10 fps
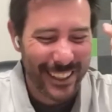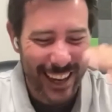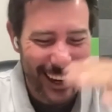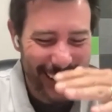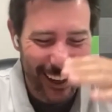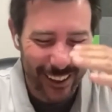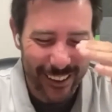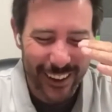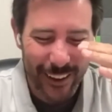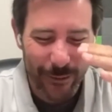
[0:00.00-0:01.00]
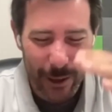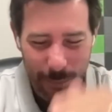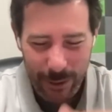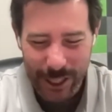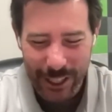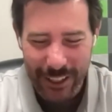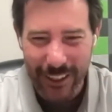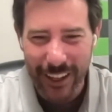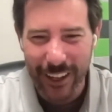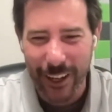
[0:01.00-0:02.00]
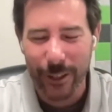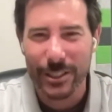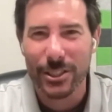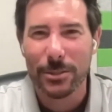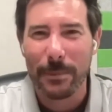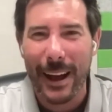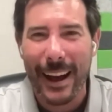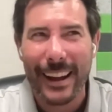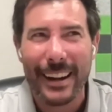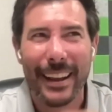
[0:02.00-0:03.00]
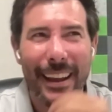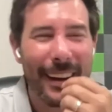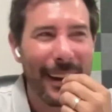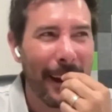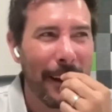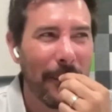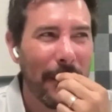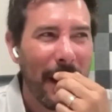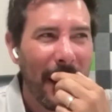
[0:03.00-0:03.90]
it kind of like, it, it puts you in a good spot. And, uh,